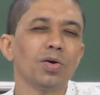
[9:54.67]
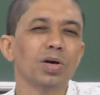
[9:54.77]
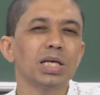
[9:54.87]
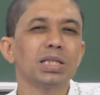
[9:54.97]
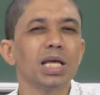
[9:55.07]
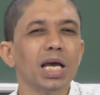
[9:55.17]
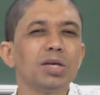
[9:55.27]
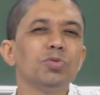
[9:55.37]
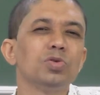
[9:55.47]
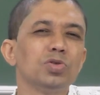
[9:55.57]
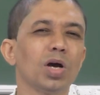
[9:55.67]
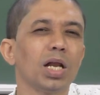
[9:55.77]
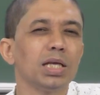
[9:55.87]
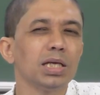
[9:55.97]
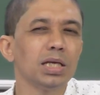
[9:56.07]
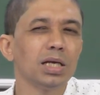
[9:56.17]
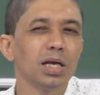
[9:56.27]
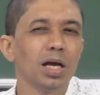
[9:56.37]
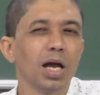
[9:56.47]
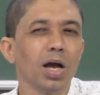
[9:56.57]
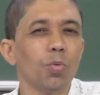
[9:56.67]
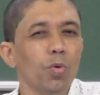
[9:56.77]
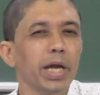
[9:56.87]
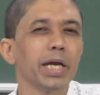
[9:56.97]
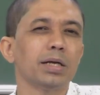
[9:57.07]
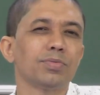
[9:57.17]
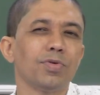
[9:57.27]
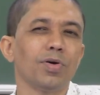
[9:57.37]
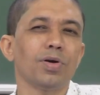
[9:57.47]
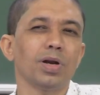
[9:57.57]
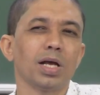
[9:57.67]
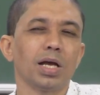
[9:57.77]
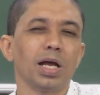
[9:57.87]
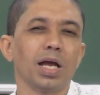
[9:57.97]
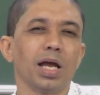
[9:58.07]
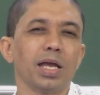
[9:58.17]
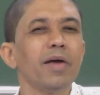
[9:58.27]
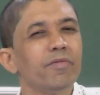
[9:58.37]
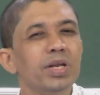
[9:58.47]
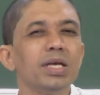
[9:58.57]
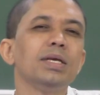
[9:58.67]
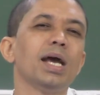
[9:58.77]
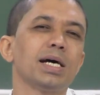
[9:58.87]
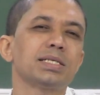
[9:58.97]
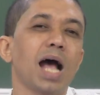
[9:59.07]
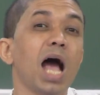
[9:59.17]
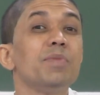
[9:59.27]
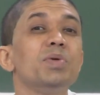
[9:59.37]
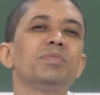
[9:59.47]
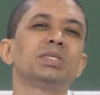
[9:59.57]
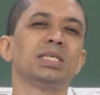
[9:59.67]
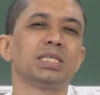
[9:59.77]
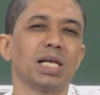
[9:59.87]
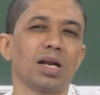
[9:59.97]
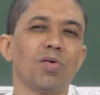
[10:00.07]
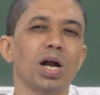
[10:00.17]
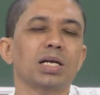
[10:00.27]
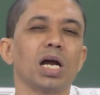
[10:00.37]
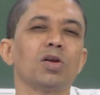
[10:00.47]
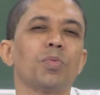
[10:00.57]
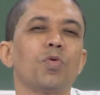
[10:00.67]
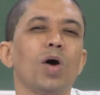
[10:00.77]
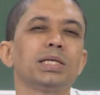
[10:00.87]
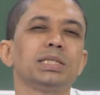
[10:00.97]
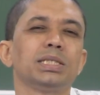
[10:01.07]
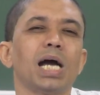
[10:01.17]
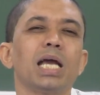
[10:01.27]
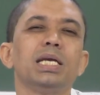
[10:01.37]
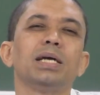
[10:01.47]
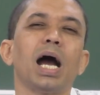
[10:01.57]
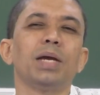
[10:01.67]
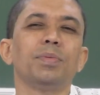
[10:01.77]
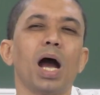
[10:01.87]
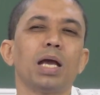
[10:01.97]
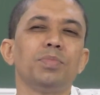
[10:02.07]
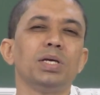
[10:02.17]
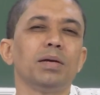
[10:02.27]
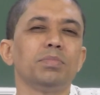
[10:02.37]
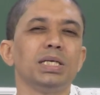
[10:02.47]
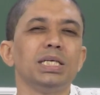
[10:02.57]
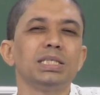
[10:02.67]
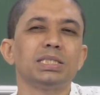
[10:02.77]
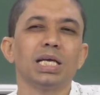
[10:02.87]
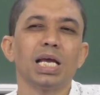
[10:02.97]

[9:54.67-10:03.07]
okay they usually uh, wait for uh, every year's IBM's decision, what kind of quantity I, I, IBM is